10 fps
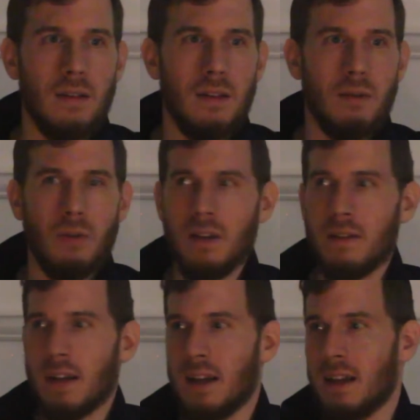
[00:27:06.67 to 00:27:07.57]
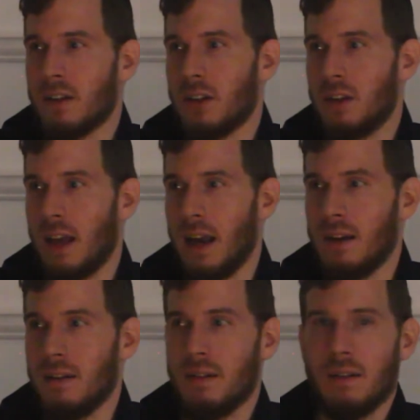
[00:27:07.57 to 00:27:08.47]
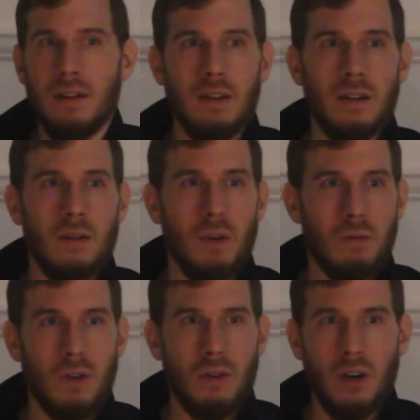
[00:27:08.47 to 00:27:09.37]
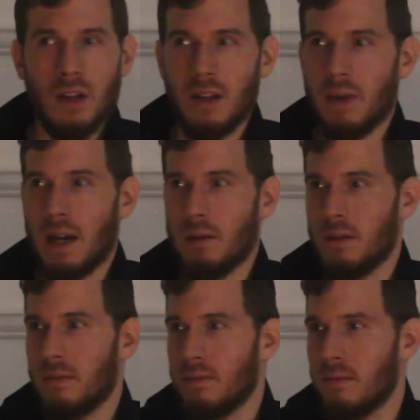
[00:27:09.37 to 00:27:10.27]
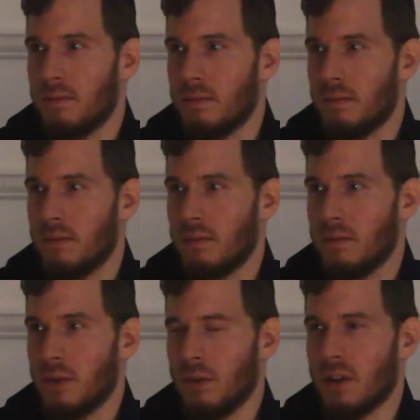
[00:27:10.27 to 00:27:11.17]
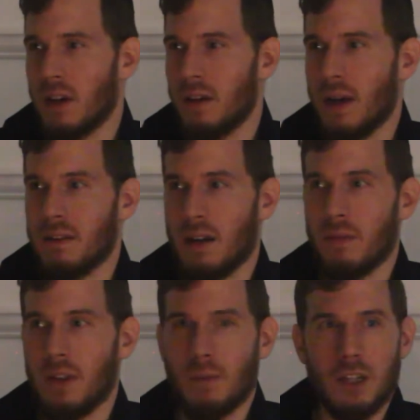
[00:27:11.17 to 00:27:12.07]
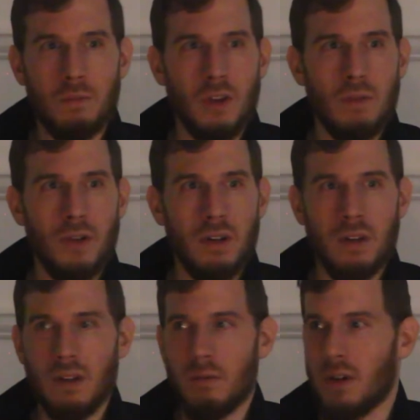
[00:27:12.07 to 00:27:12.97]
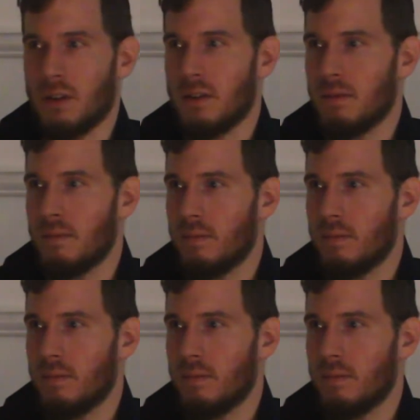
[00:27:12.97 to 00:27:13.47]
the words cannot contain what we're talking about. We're talking about something much more important than words.